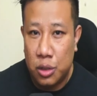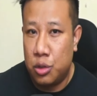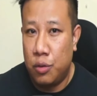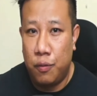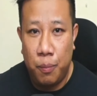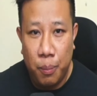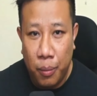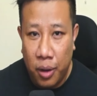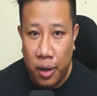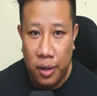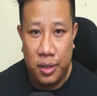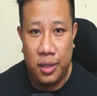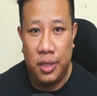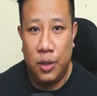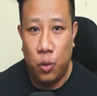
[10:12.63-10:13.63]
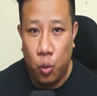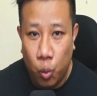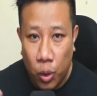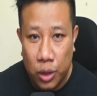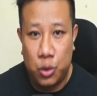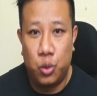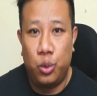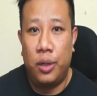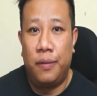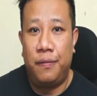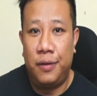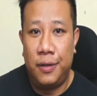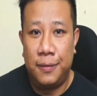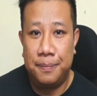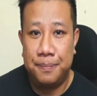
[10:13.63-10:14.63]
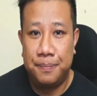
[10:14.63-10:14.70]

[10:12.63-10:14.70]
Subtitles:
of marketing whatsoever,